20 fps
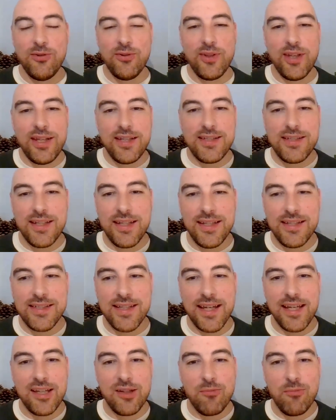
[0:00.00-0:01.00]
This is
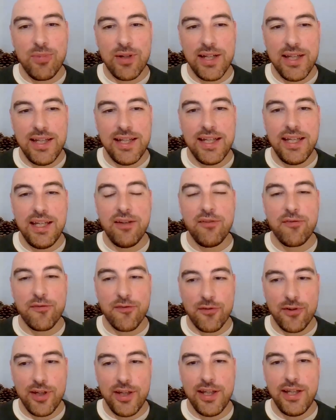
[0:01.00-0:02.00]
a completely
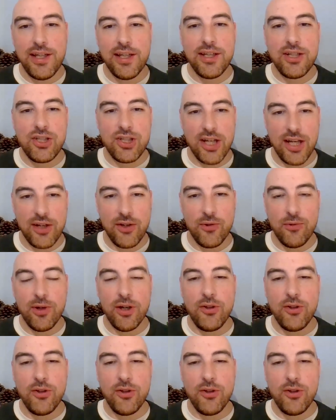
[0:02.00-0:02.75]
free channel.